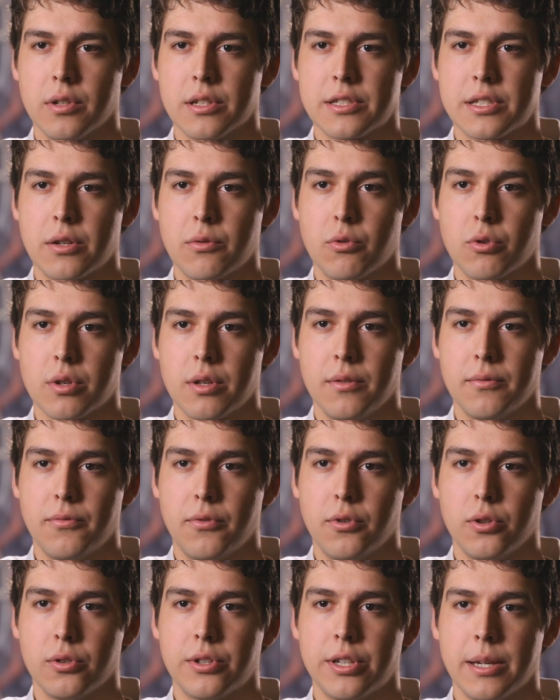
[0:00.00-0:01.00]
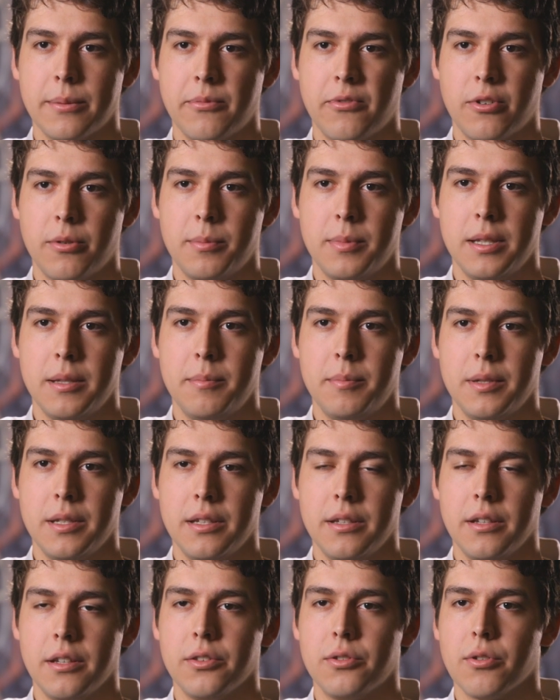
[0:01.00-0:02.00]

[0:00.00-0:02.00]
I started working full-time for BP in